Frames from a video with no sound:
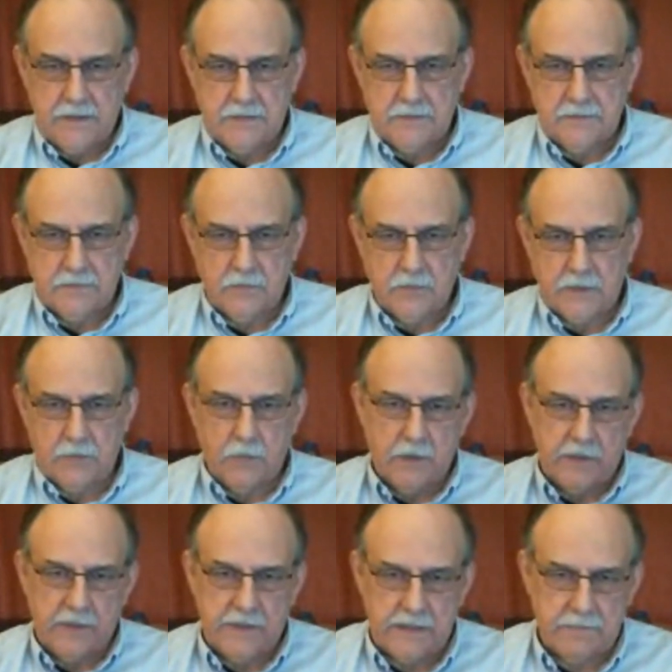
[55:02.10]

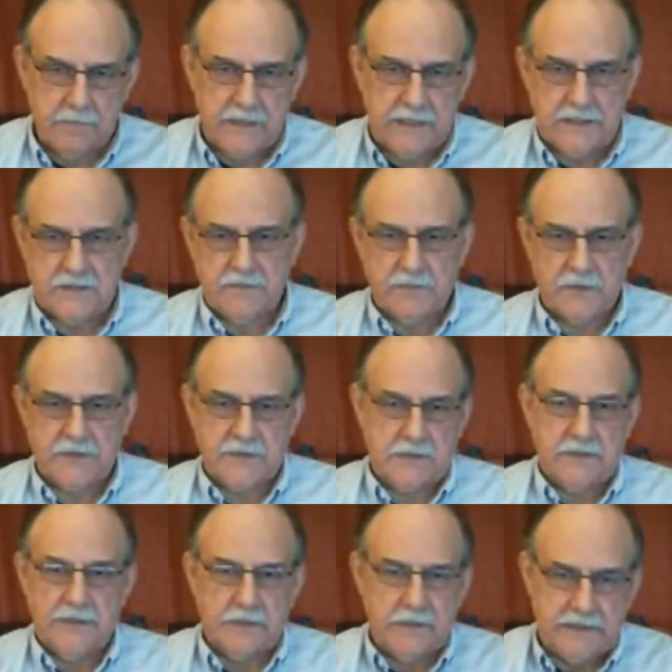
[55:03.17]
one thing means versus,
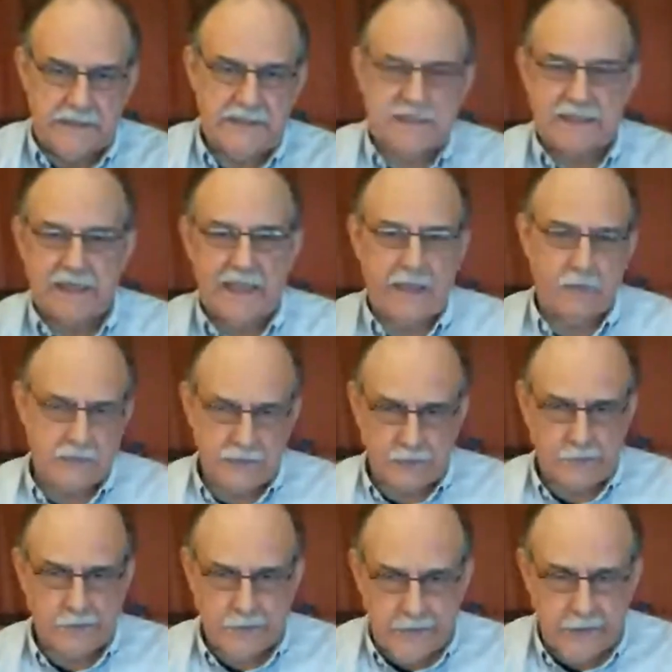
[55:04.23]
in this language
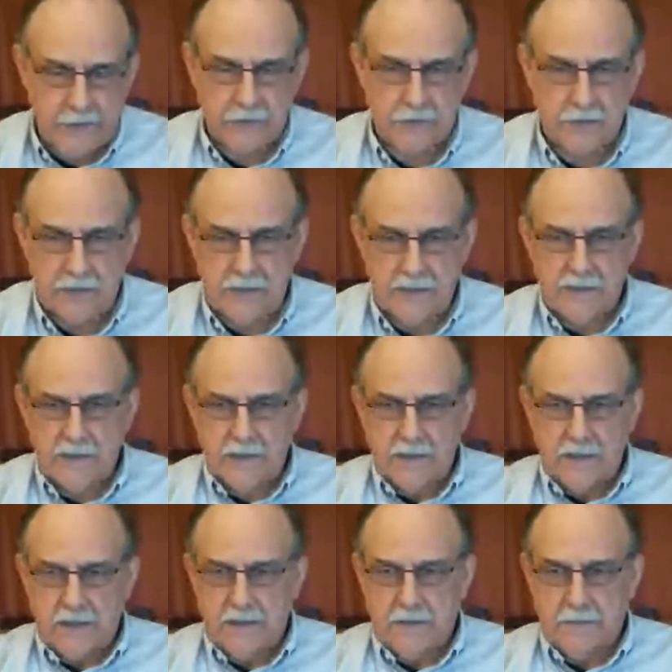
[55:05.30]
or another.
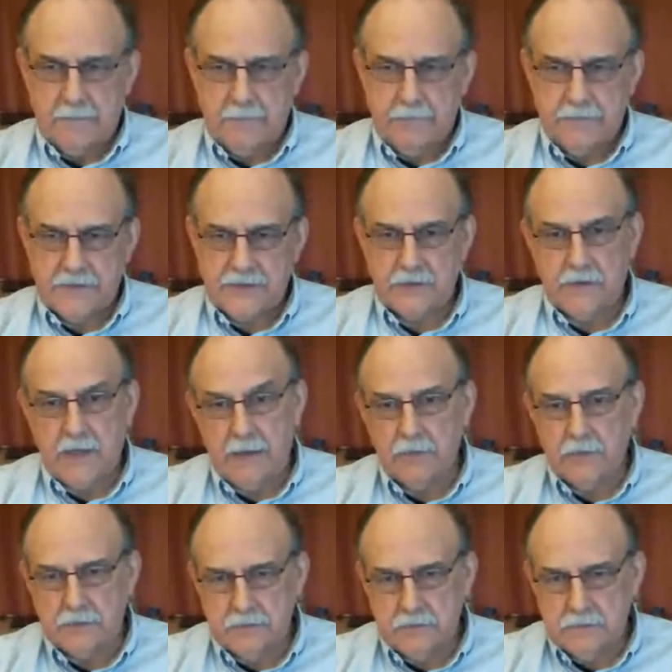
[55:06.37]
So I
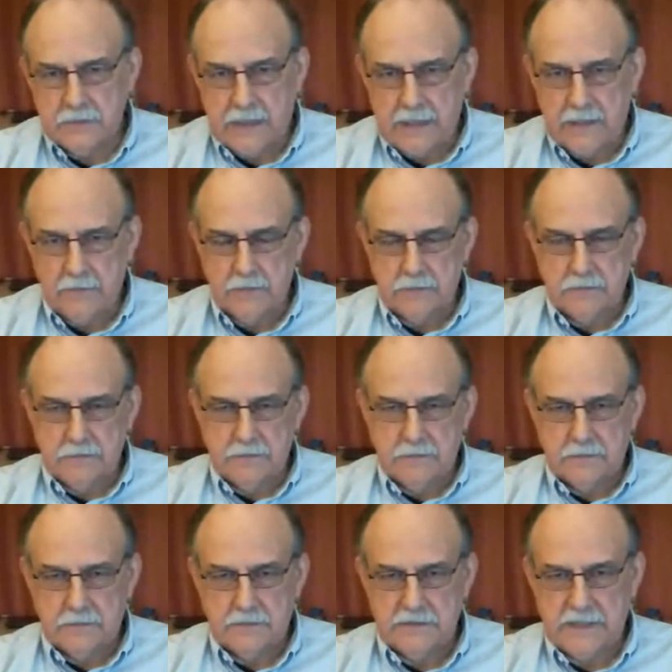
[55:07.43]
would
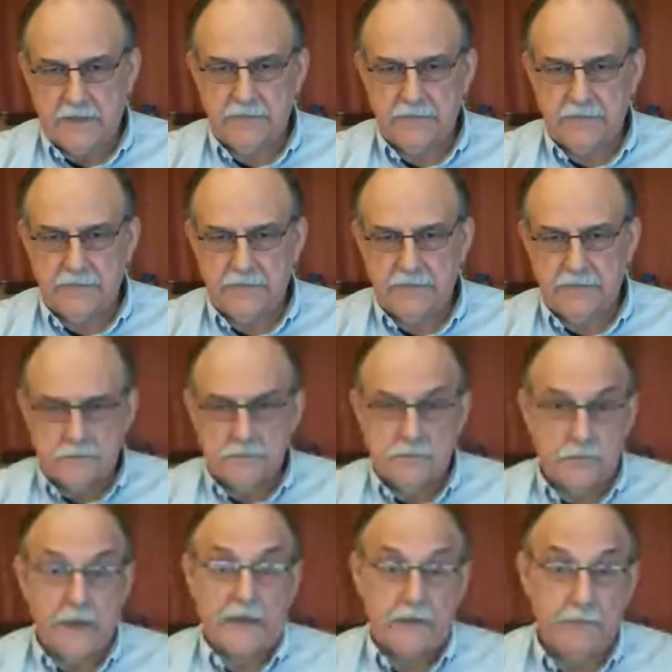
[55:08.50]
definitely
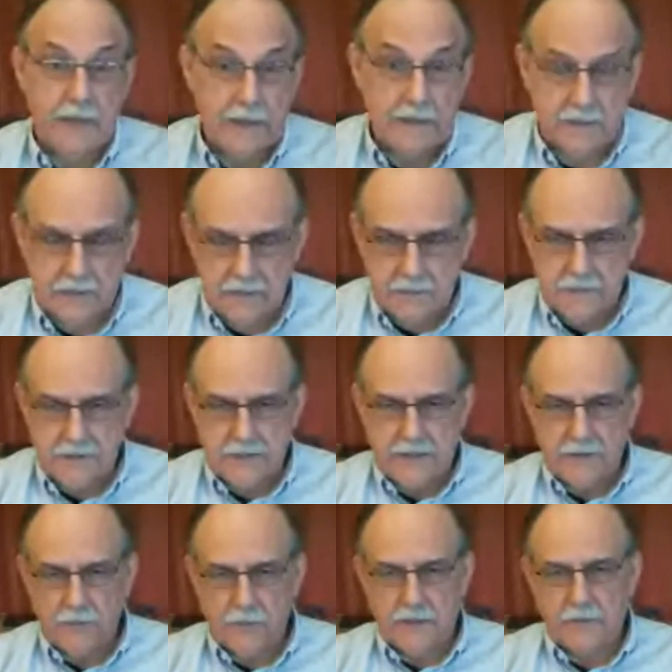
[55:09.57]
recommend, and I
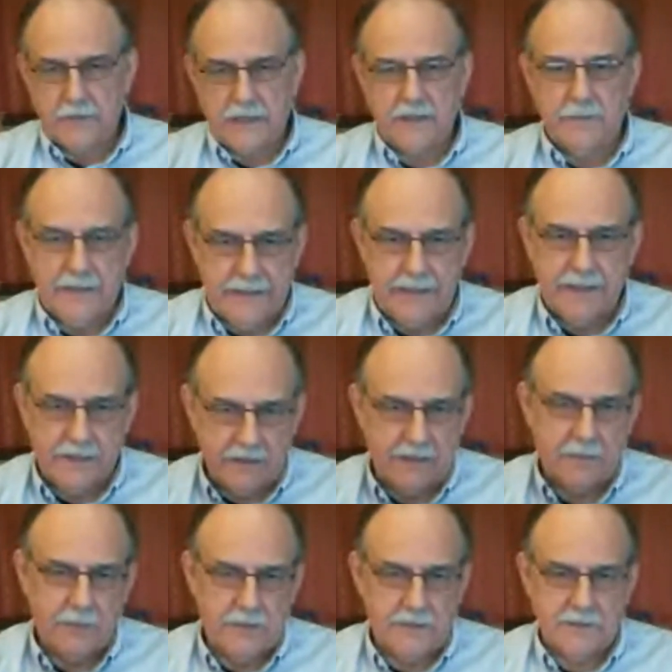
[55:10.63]
don't want to recommend
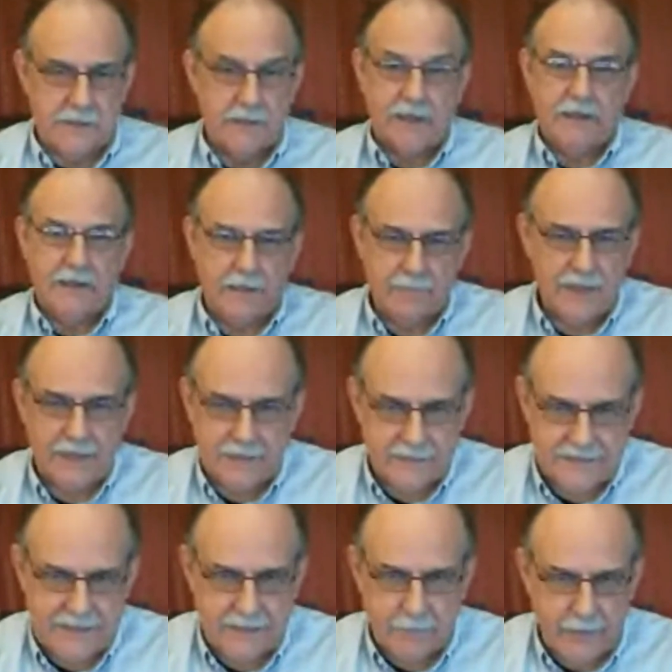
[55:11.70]
anything, but
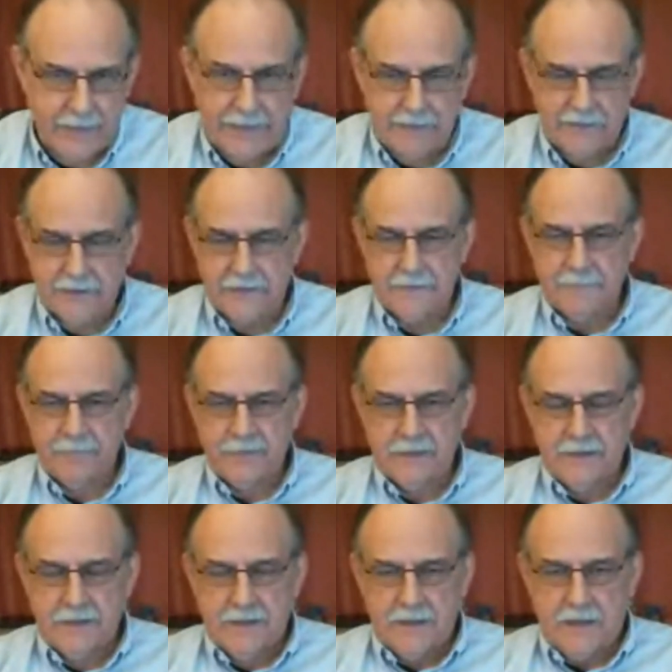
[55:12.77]
it's not a paid thing.
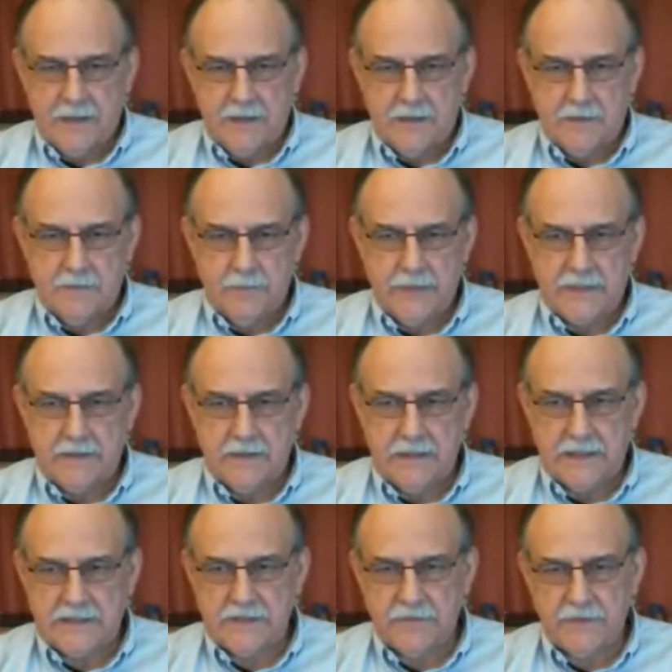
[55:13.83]
But
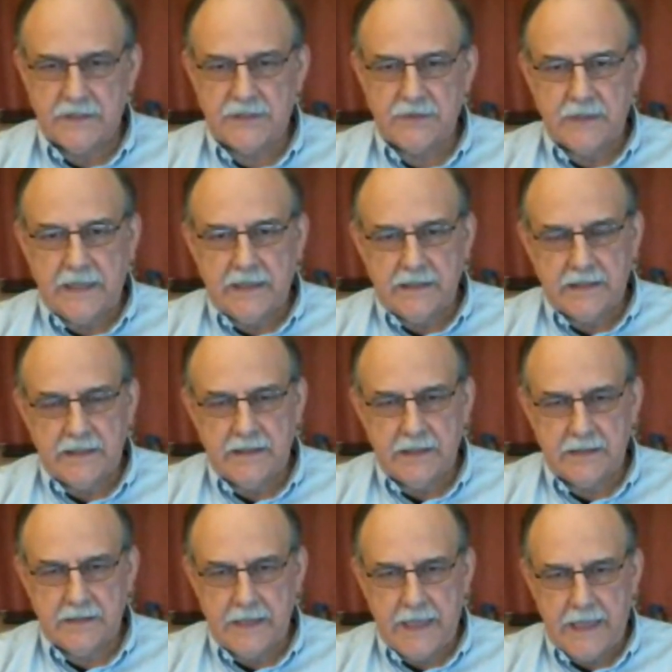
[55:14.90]
that's a functionality
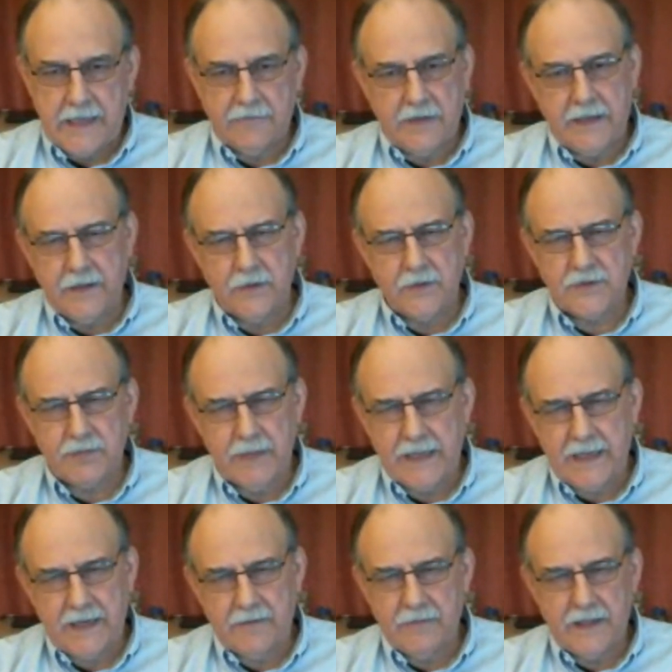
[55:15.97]
that they have. Others may
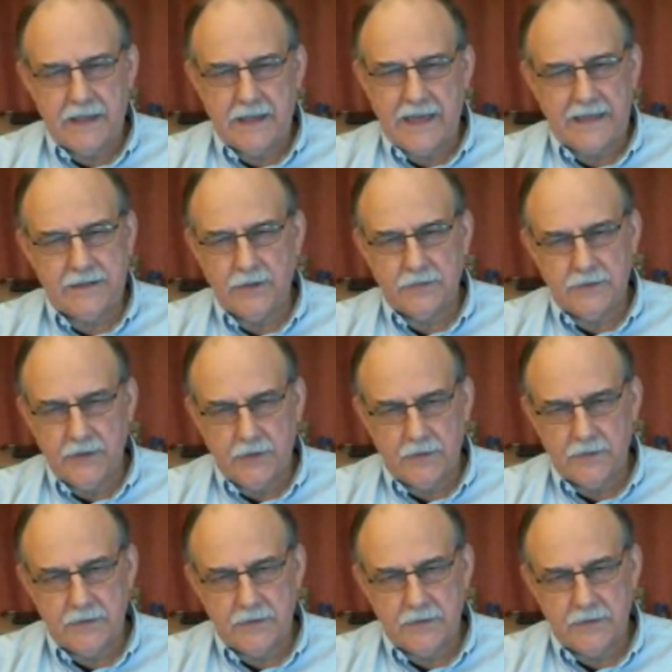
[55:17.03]
have that. I don't know.